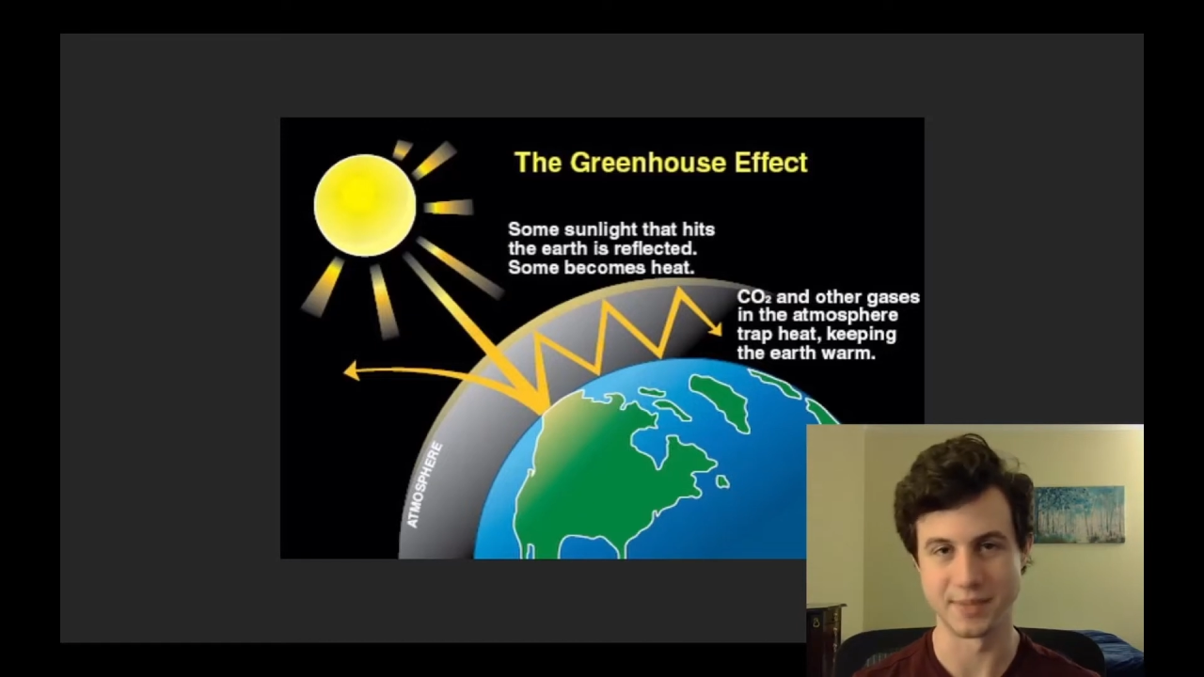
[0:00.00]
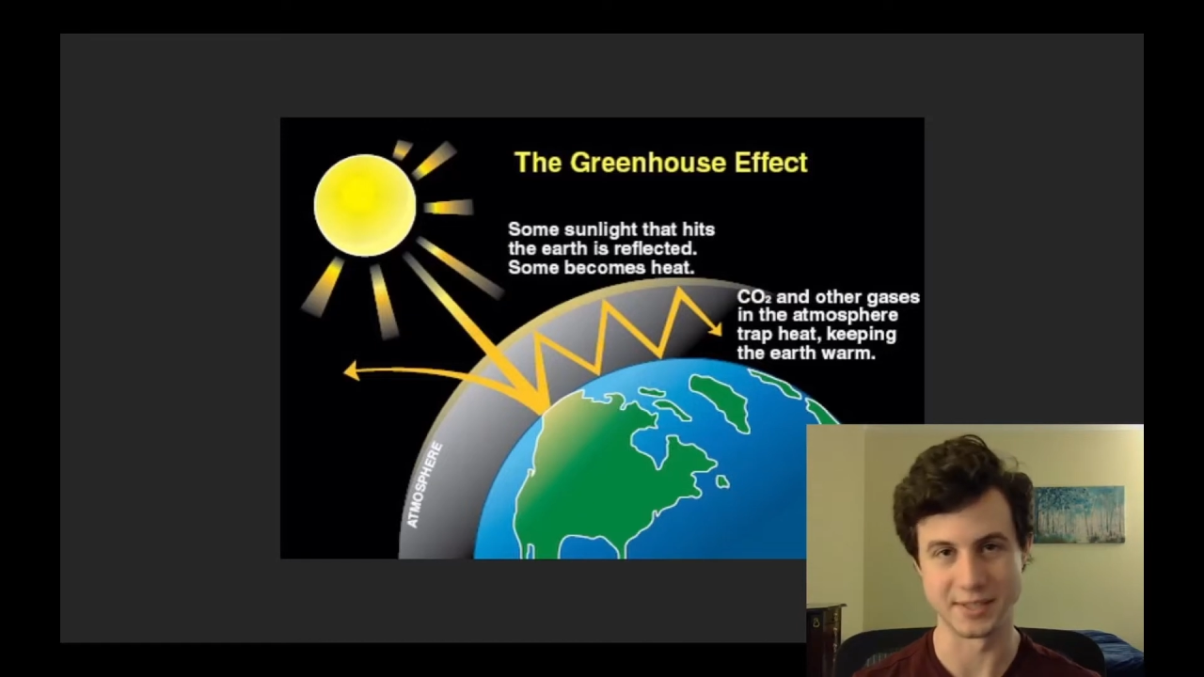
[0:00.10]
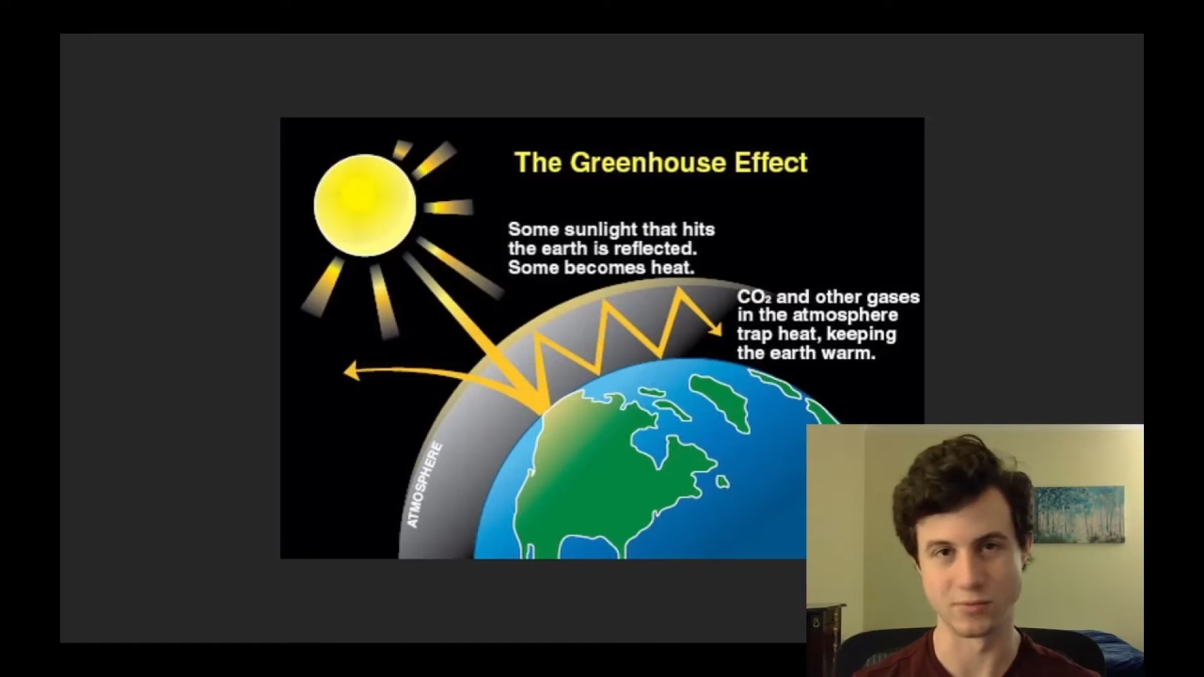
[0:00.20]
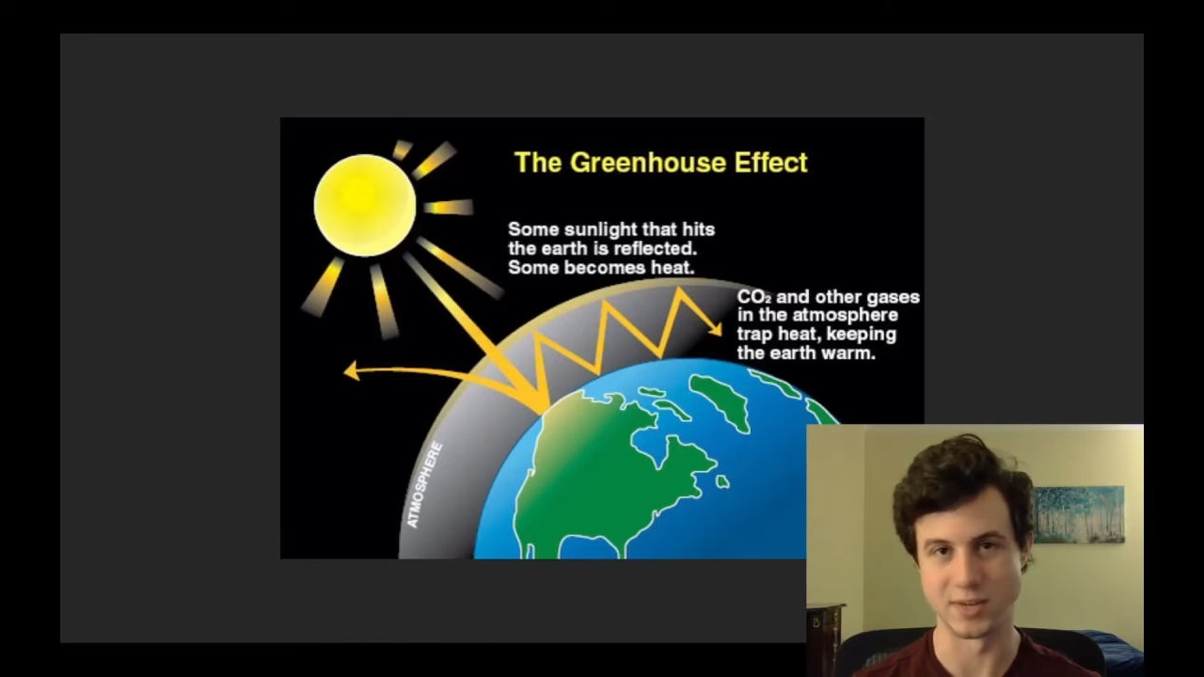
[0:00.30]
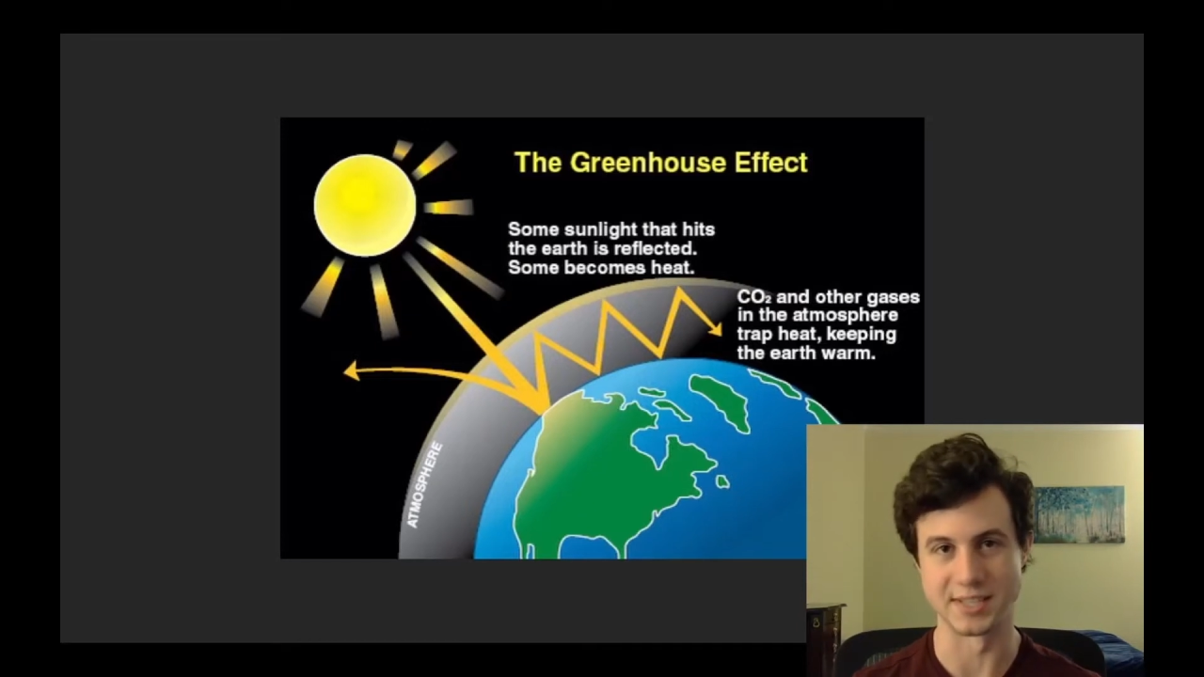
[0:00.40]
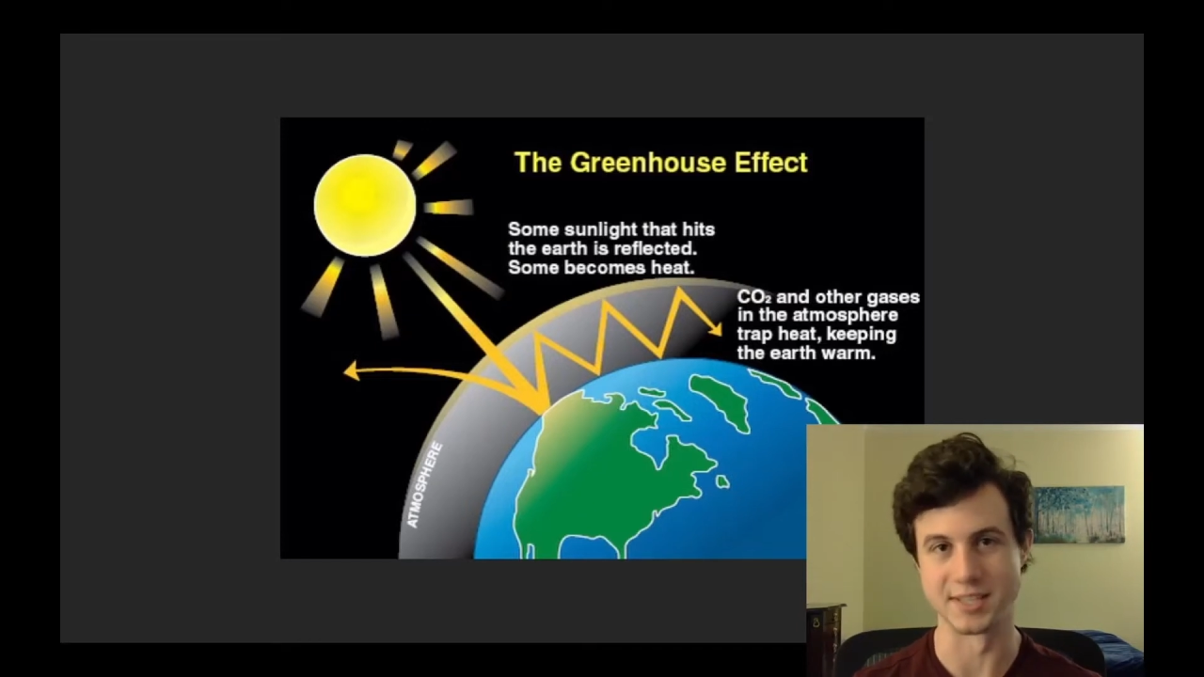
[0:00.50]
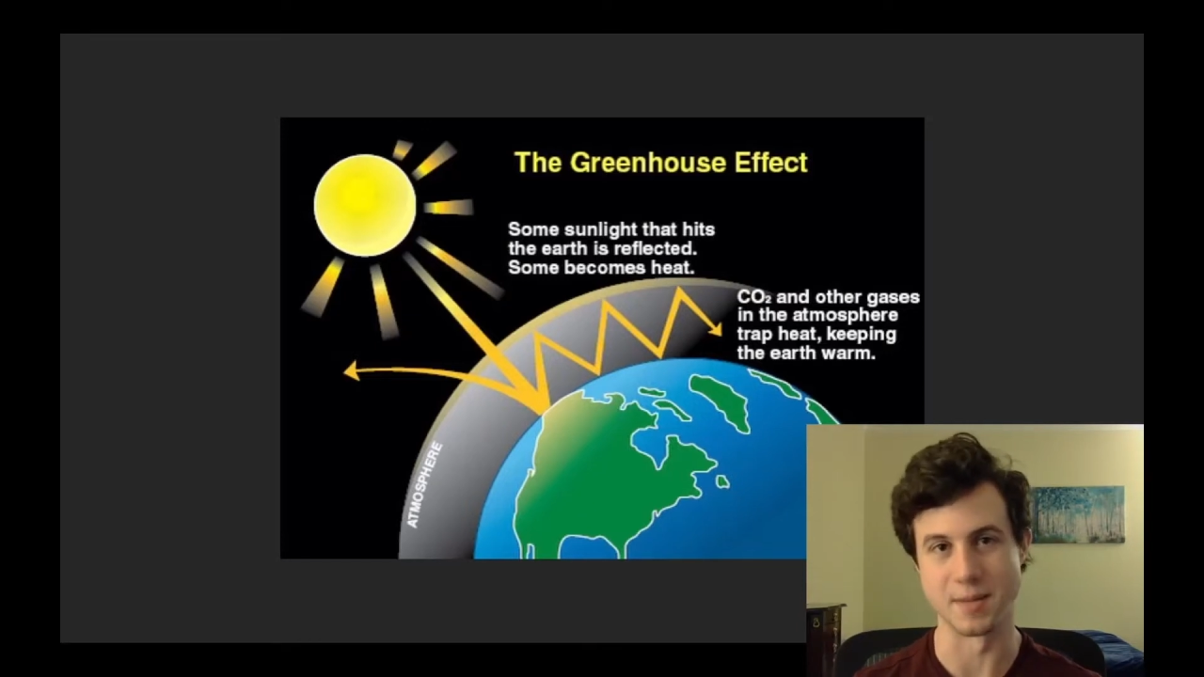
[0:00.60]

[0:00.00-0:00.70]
basically raising the